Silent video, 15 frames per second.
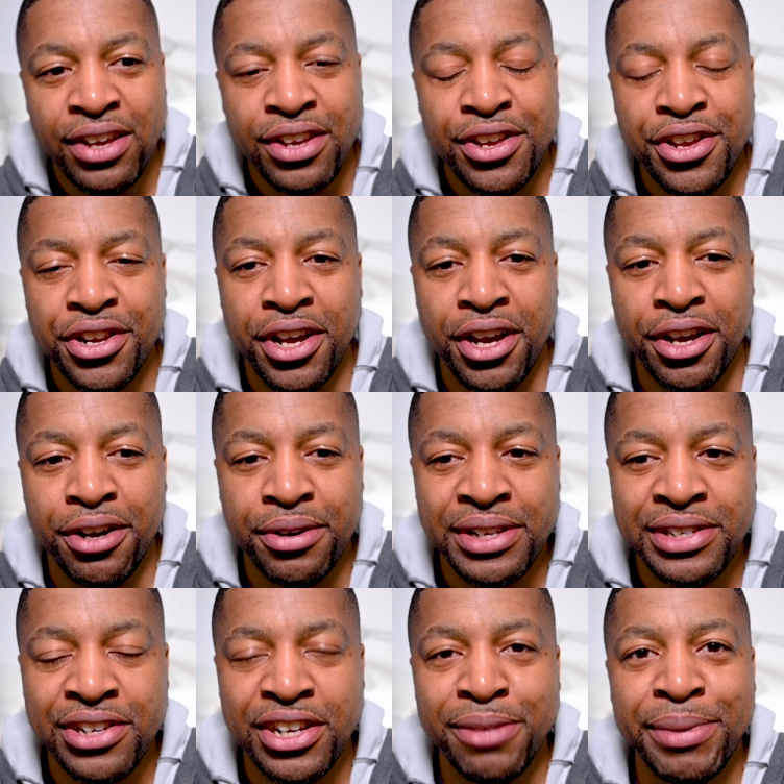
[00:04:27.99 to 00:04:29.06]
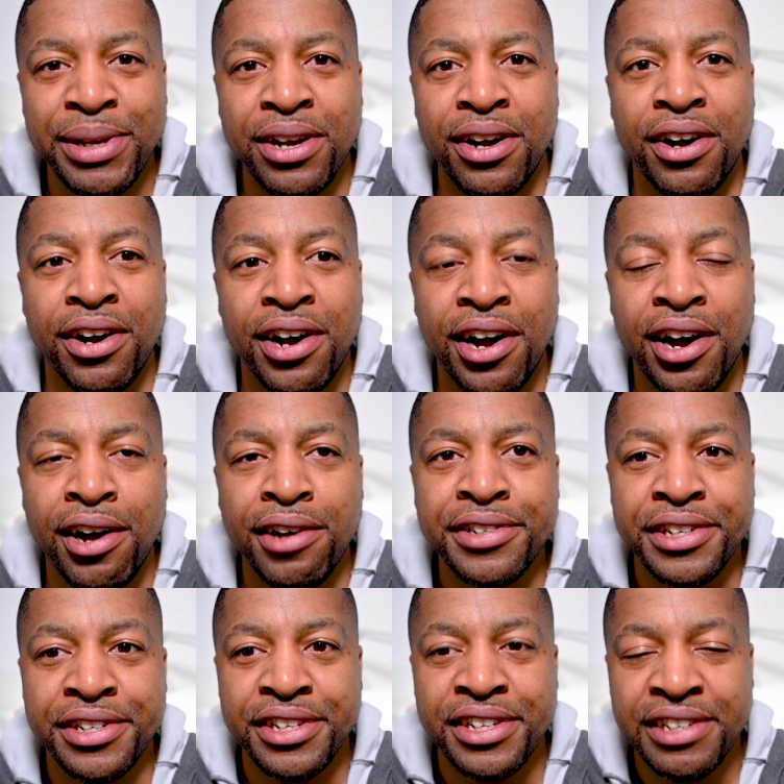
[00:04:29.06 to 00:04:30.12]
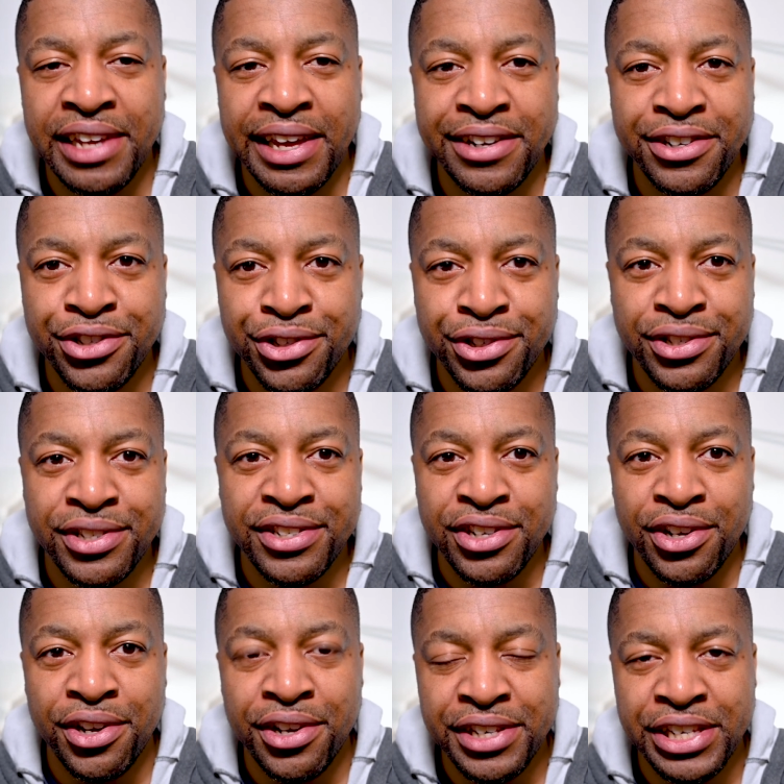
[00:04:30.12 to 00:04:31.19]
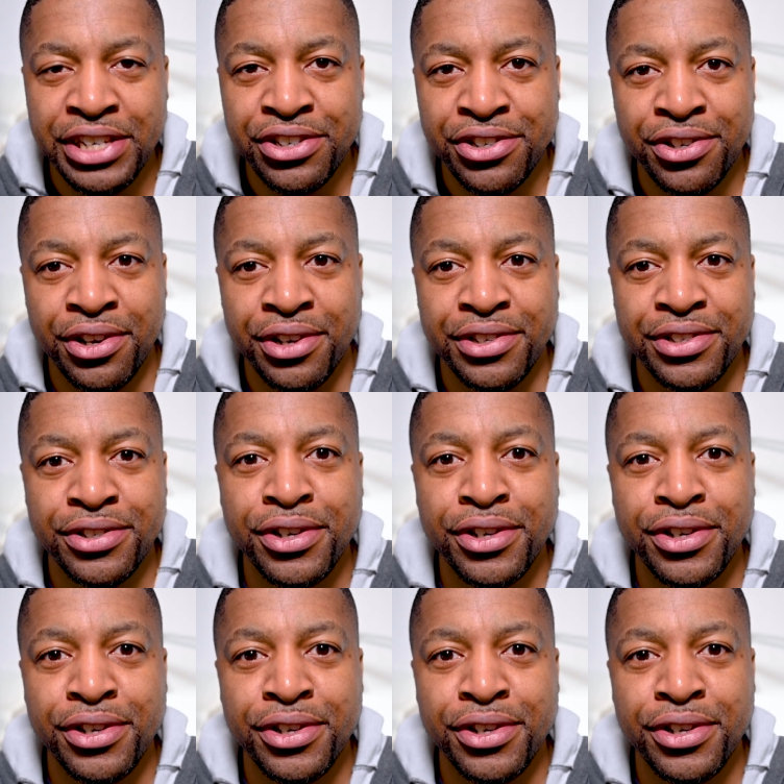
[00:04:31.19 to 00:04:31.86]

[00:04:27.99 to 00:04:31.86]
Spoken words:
you know, it's going to be harder to get sturdy shots.